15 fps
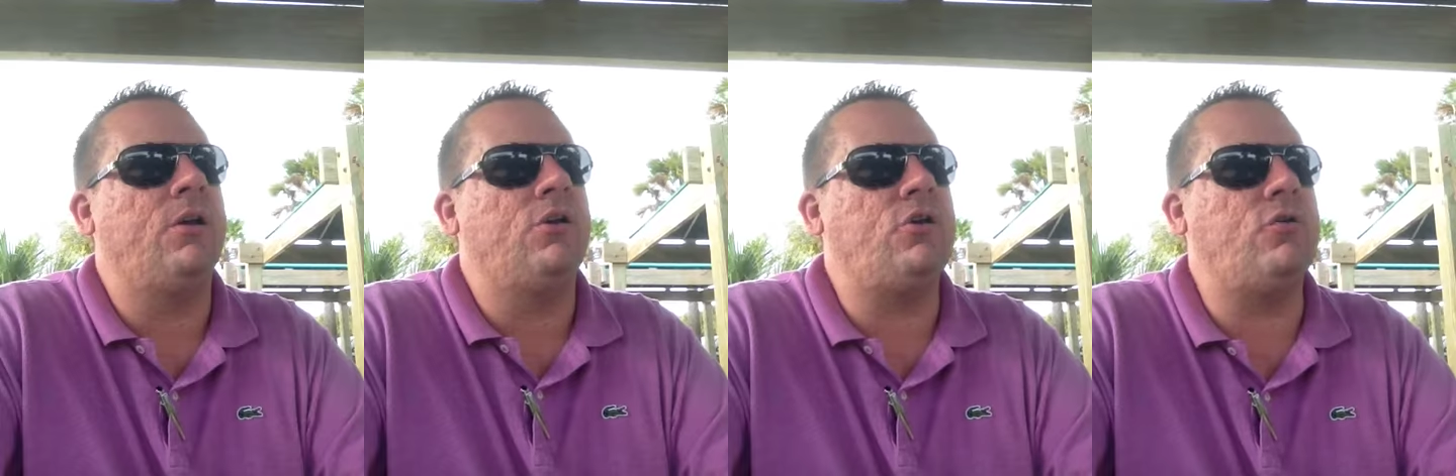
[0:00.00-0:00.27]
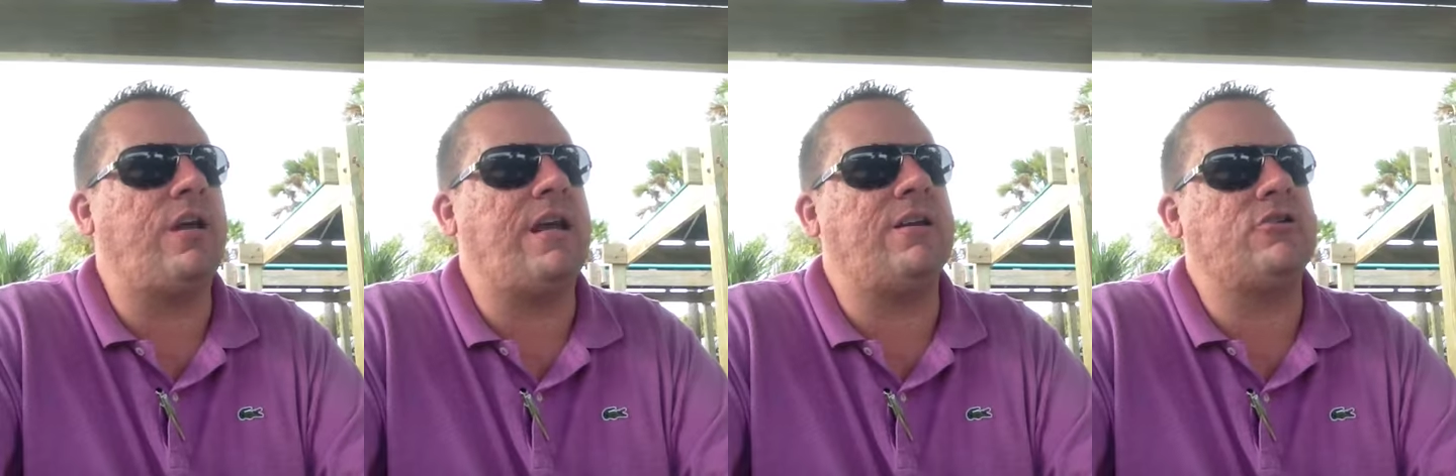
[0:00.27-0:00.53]

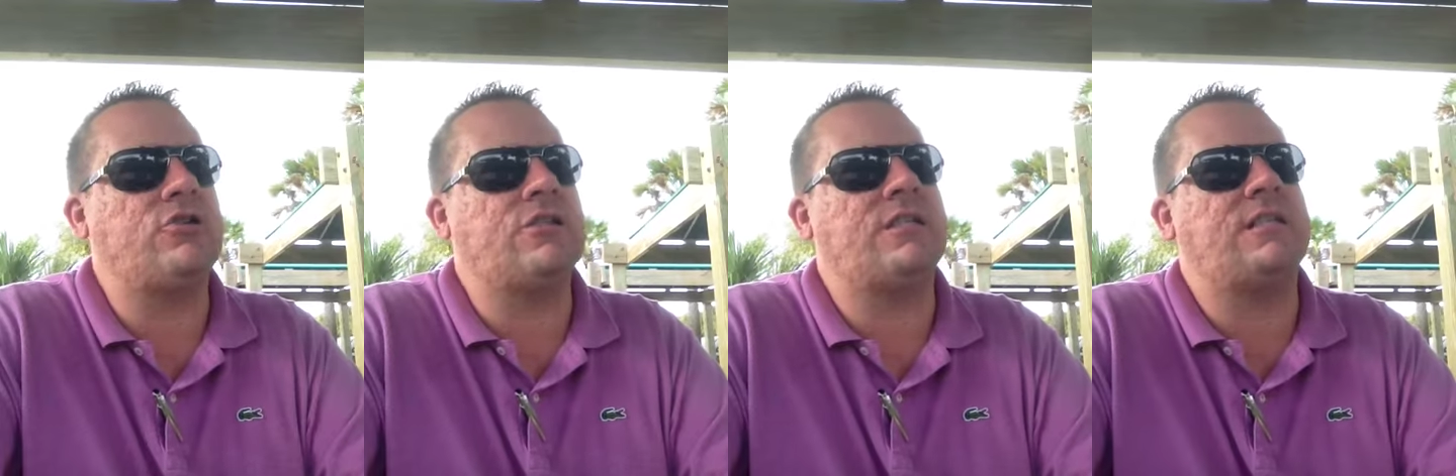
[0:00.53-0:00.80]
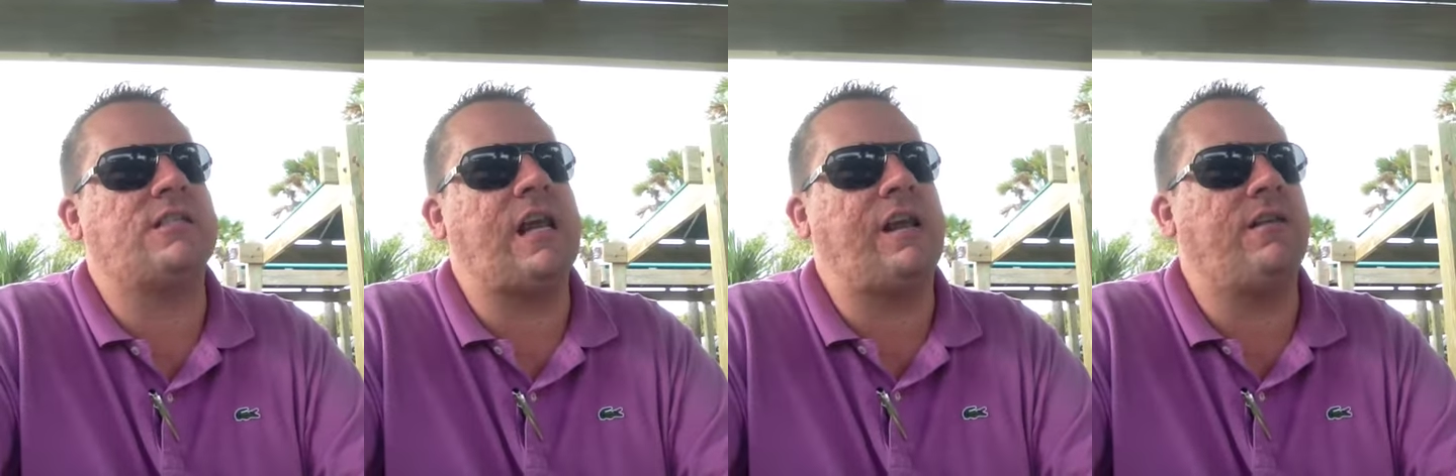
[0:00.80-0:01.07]
You can't
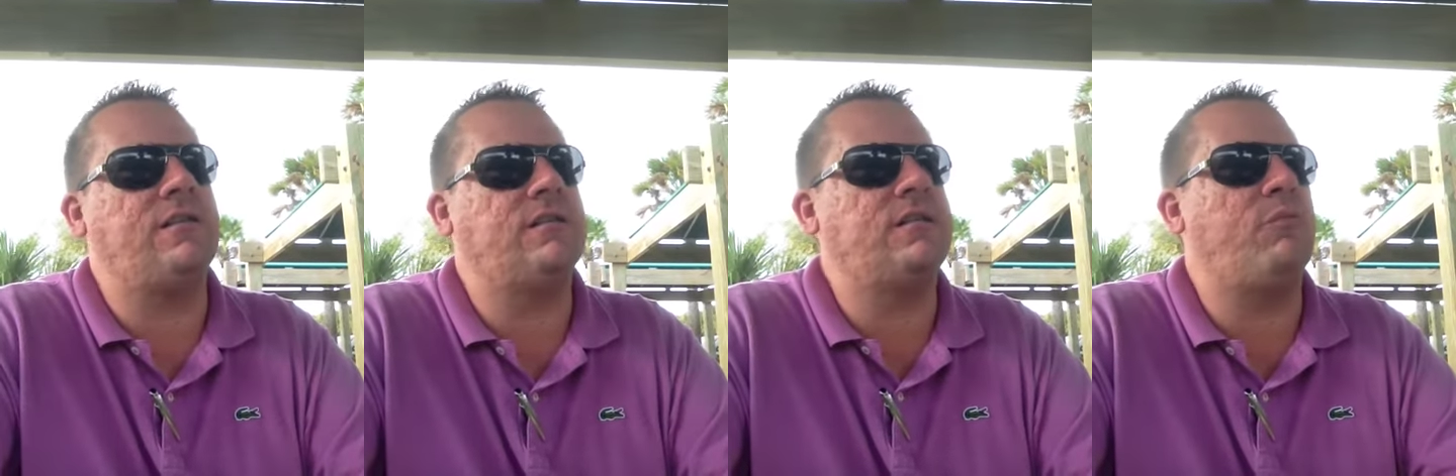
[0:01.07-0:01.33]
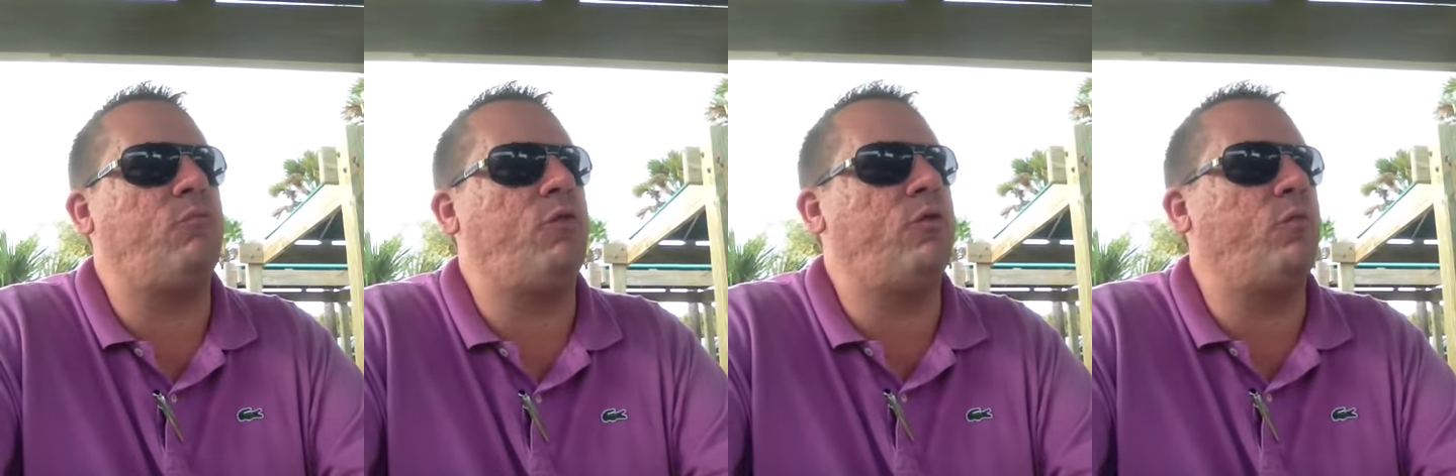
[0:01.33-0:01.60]
just send
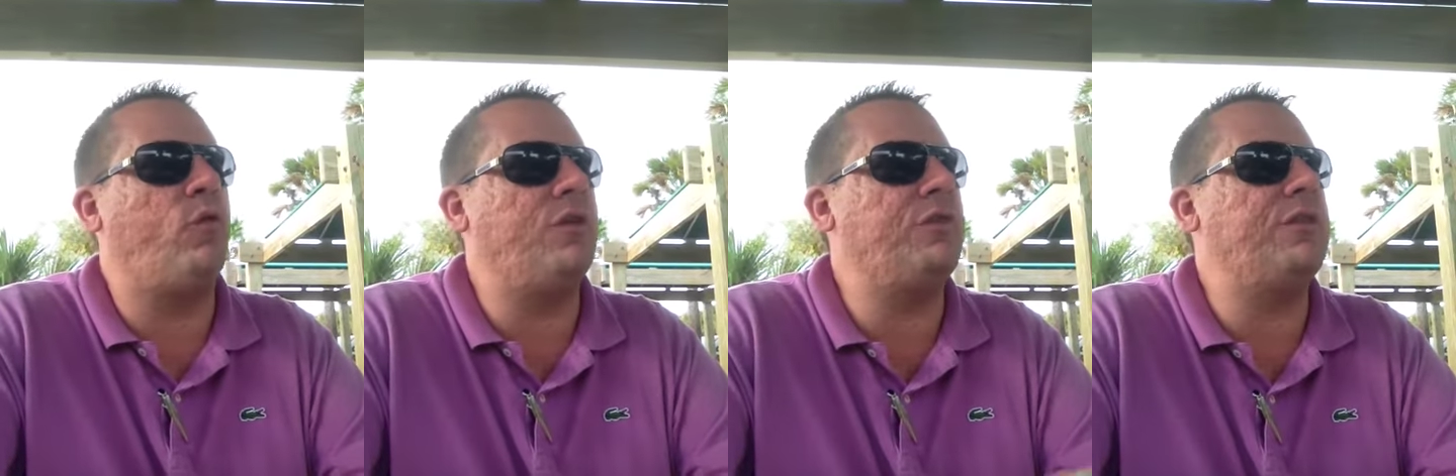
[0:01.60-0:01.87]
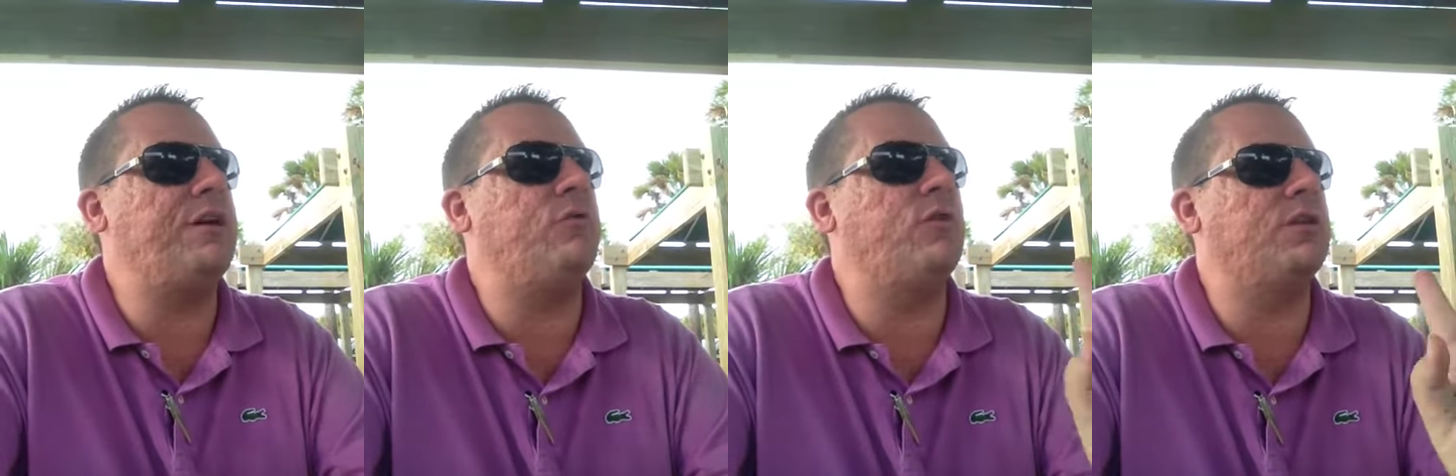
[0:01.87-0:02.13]
someone one
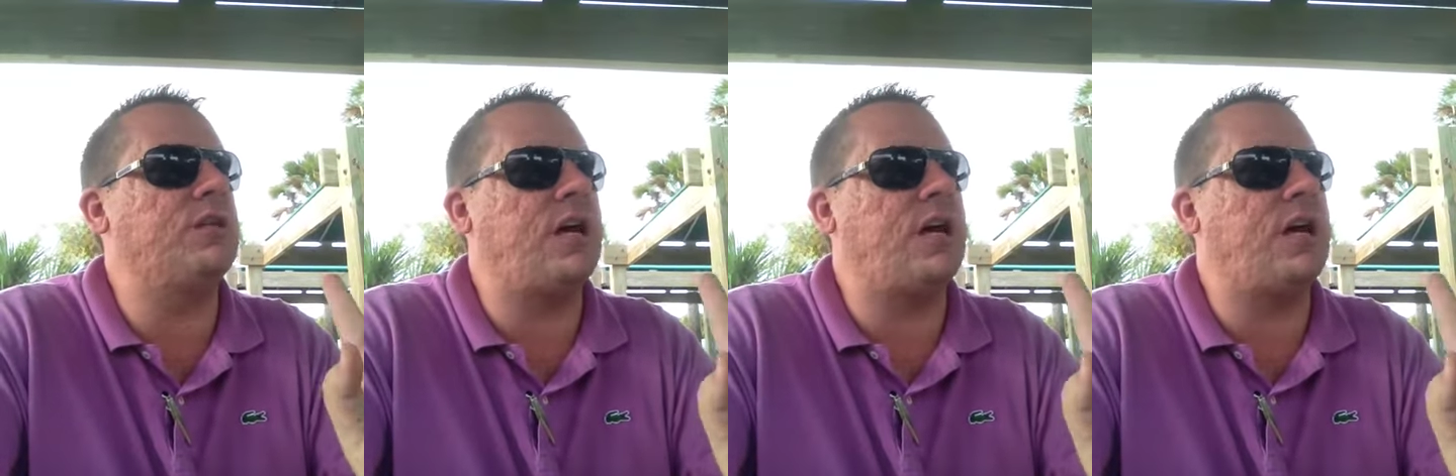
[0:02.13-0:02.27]
thing one